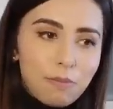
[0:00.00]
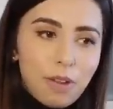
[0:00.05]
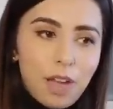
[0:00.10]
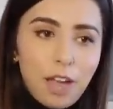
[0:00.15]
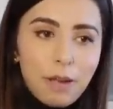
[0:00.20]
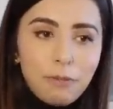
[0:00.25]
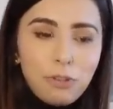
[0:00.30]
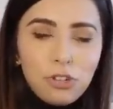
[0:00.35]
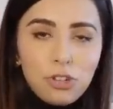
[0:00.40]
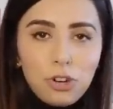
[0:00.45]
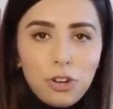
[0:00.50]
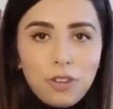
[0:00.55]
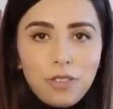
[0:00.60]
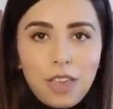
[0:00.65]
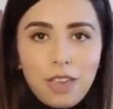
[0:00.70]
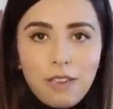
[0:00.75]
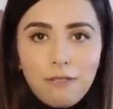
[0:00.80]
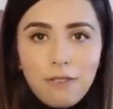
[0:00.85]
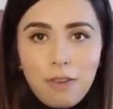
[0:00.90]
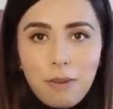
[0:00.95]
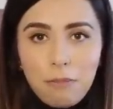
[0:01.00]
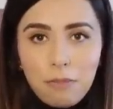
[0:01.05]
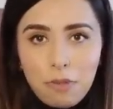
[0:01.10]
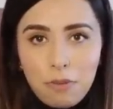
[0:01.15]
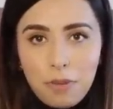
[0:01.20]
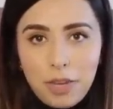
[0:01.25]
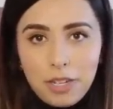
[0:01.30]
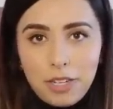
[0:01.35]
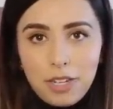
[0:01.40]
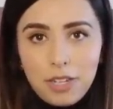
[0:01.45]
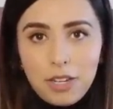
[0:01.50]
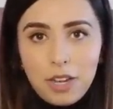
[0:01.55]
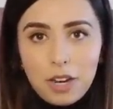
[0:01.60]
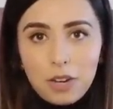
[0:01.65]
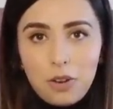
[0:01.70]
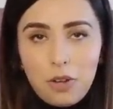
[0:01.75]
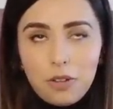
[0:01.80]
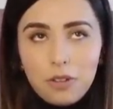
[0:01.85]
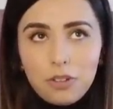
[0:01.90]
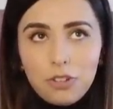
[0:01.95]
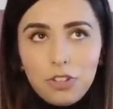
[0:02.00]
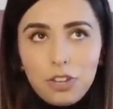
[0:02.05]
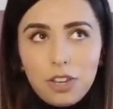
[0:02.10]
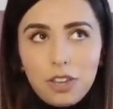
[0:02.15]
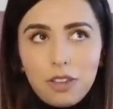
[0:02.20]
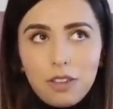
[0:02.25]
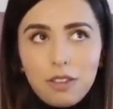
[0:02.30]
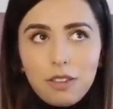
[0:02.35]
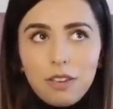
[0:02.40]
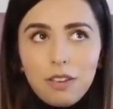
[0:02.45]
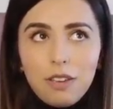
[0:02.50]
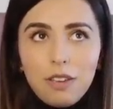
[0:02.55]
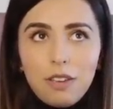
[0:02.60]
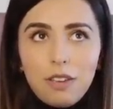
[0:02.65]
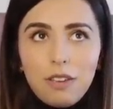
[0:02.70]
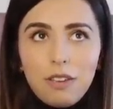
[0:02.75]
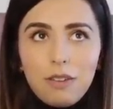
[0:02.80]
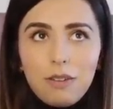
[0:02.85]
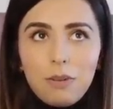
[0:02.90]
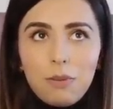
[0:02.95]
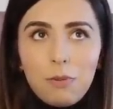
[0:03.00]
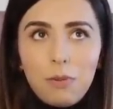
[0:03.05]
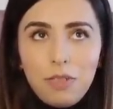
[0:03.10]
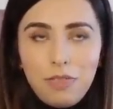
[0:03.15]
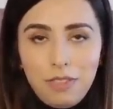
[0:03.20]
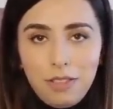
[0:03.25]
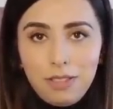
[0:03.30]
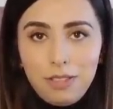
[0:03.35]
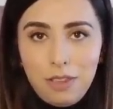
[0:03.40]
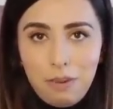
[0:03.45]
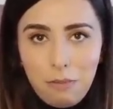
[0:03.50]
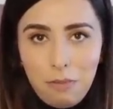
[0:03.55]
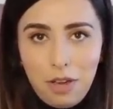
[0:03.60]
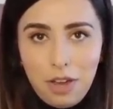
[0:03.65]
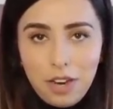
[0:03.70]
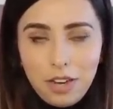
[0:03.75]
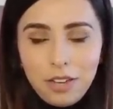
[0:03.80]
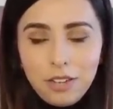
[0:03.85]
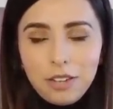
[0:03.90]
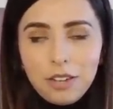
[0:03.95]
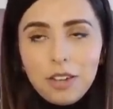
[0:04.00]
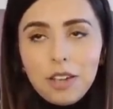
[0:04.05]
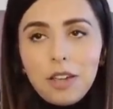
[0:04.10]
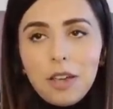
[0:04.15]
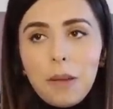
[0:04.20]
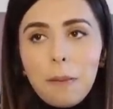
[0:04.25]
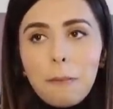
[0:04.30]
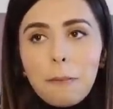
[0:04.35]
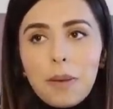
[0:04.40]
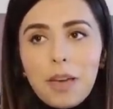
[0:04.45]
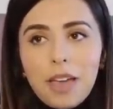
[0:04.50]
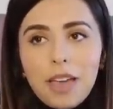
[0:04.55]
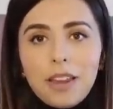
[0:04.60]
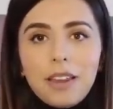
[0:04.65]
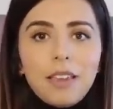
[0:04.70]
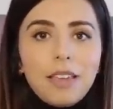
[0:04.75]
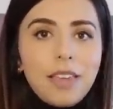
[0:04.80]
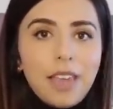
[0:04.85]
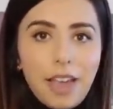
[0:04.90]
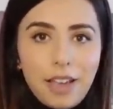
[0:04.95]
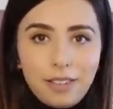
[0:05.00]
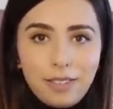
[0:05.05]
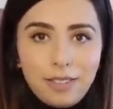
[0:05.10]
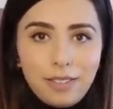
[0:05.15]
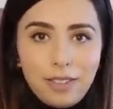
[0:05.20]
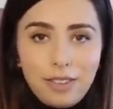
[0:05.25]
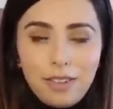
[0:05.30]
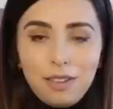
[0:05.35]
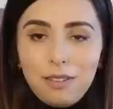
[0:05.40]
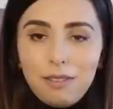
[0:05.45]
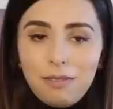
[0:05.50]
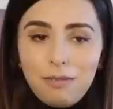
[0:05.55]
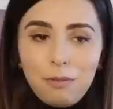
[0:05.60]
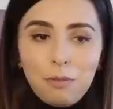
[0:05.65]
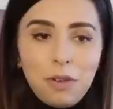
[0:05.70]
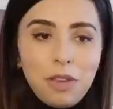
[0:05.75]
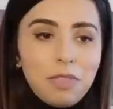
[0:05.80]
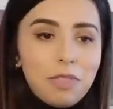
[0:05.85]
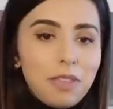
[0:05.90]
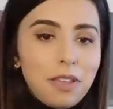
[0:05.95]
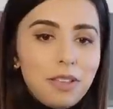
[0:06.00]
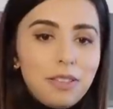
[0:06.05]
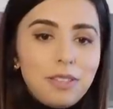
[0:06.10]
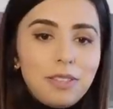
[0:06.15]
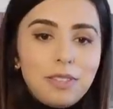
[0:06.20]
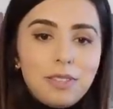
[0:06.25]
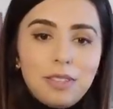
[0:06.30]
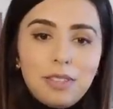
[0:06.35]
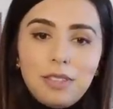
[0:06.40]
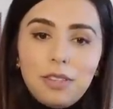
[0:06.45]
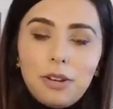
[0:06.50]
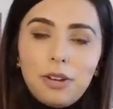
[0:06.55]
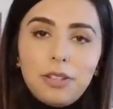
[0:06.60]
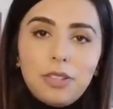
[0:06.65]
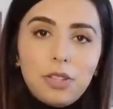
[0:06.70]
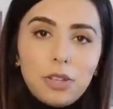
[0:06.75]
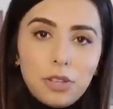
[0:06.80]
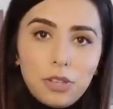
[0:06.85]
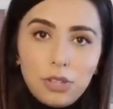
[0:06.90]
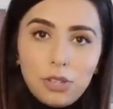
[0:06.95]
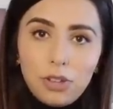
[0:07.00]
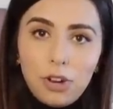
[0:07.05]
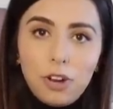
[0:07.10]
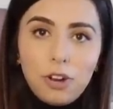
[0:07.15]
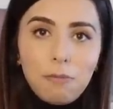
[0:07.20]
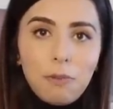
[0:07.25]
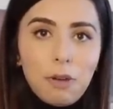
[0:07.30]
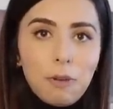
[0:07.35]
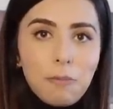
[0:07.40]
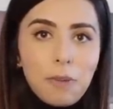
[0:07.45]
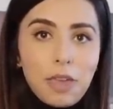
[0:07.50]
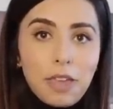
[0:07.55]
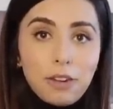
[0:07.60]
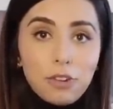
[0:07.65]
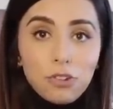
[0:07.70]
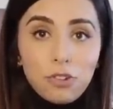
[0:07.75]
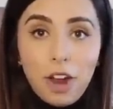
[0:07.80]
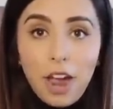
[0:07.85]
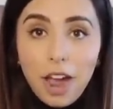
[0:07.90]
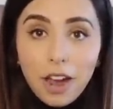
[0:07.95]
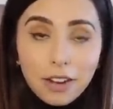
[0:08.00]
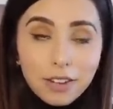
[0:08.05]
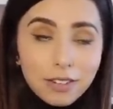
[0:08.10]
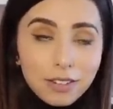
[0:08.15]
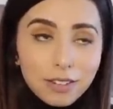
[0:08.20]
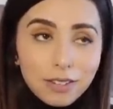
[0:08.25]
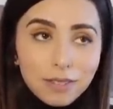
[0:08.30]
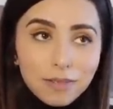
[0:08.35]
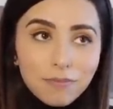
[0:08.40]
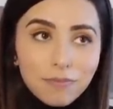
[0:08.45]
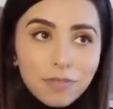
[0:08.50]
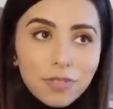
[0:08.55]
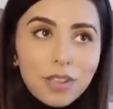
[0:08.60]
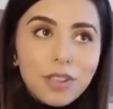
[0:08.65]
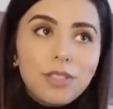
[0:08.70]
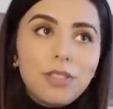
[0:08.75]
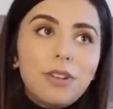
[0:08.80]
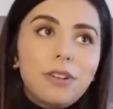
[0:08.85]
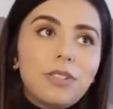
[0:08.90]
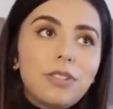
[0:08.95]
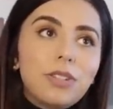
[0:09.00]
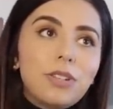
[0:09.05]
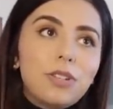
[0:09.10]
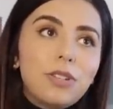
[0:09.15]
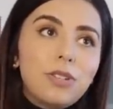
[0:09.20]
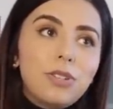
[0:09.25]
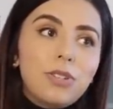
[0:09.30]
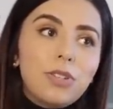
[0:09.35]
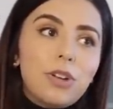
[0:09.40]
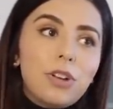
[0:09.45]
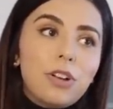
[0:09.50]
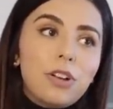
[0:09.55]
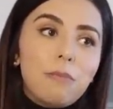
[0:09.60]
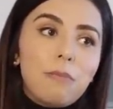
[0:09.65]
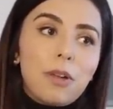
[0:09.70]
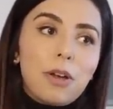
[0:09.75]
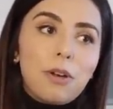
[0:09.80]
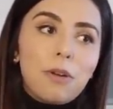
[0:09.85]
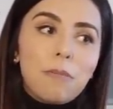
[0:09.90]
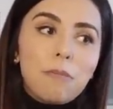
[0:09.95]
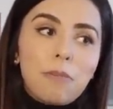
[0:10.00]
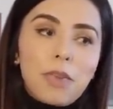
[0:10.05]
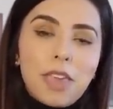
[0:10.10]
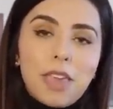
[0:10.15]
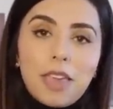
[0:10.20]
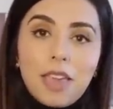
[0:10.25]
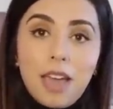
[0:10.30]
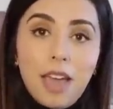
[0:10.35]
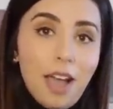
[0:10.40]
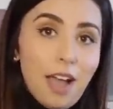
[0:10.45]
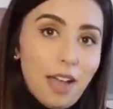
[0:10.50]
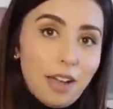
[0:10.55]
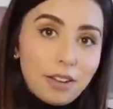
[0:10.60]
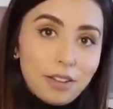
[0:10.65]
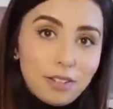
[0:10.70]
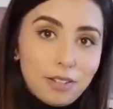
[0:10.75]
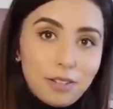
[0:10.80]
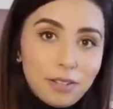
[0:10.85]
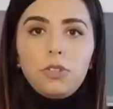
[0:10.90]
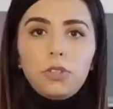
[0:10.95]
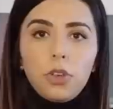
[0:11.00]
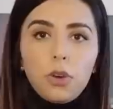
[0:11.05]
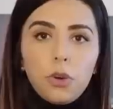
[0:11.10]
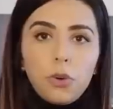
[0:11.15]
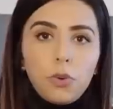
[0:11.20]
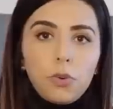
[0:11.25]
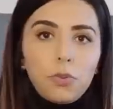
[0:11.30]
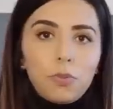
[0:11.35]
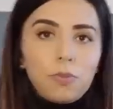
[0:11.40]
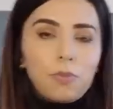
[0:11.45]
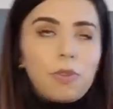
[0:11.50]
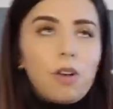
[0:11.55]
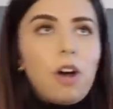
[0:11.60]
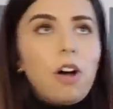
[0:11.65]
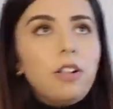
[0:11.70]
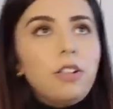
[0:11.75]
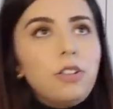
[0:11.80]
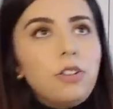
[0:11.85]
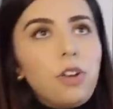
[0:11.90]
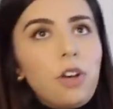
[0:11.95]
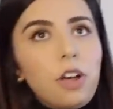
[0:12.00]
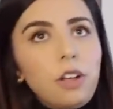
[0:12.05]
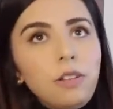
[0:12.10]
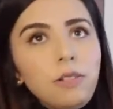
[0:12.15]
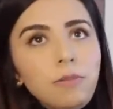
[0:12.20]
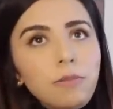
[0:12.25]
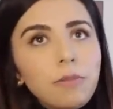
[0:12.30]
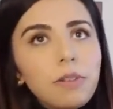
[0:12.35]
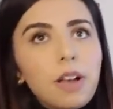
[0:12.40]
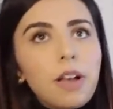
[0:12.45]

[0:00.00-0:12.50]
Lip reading: I'm sure they've implemented technology with this in mind. But yes, with this, there is a concern about being tracked, there is a concern about being hacked. So, all in all,